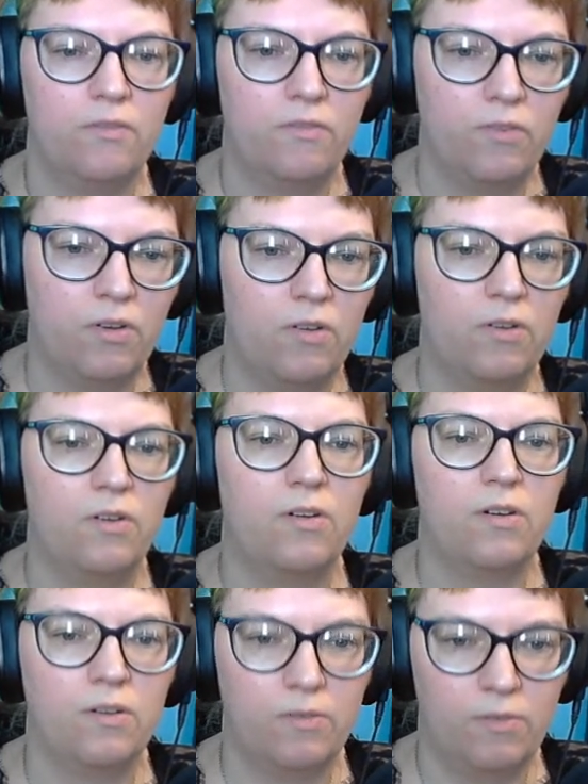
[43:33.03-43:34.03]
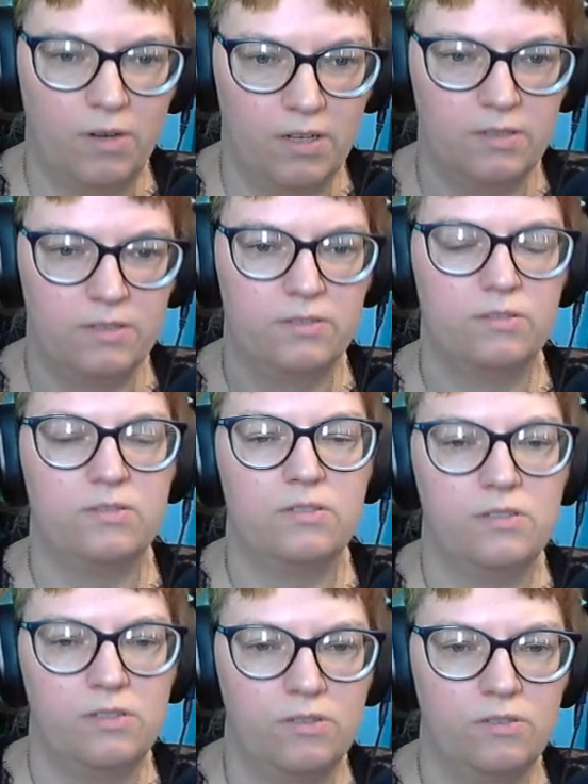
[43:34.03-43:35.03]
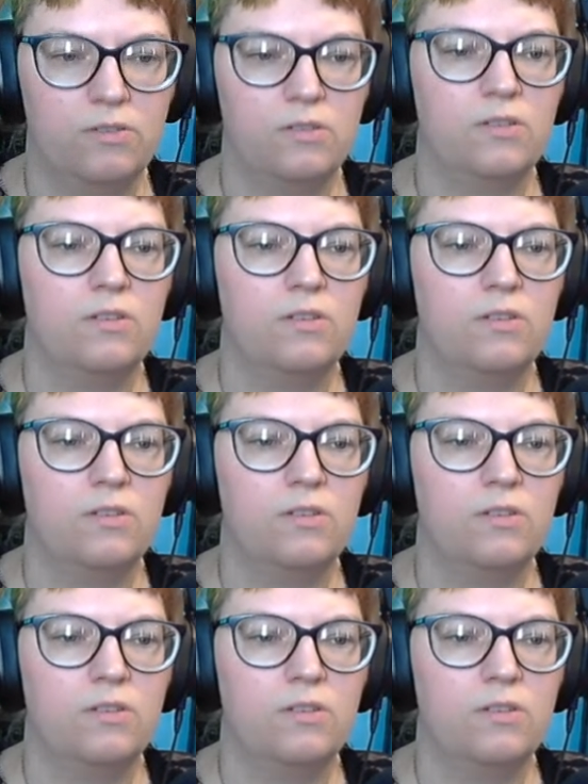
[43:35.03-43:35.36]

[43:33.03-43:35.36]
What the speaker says: 4, 1, 2,